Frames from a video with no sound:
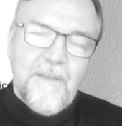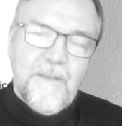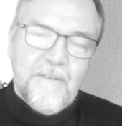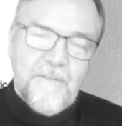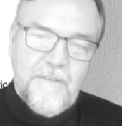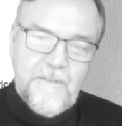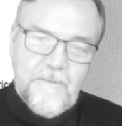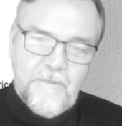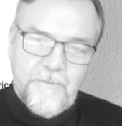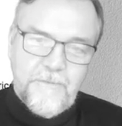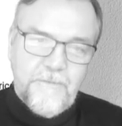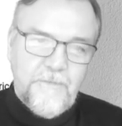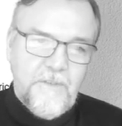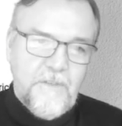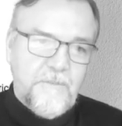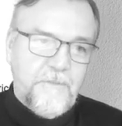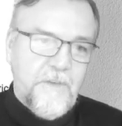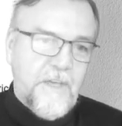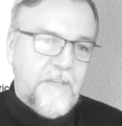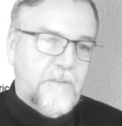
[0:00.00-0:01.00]

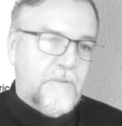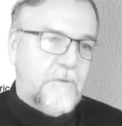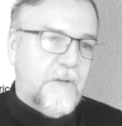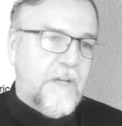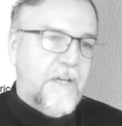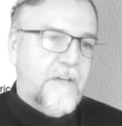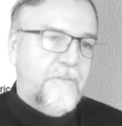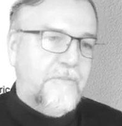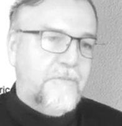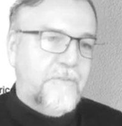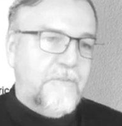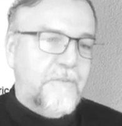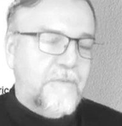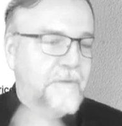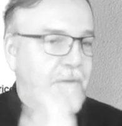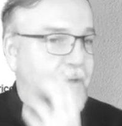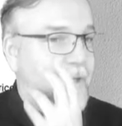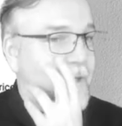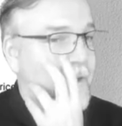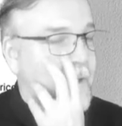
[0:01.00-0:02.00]
This factor graph
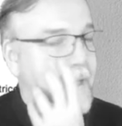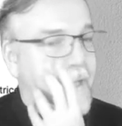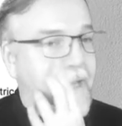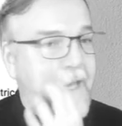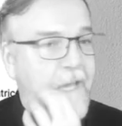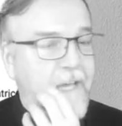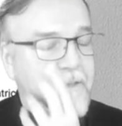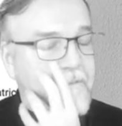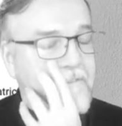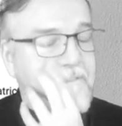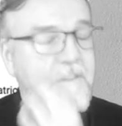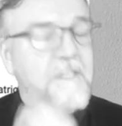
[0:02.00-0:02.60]
has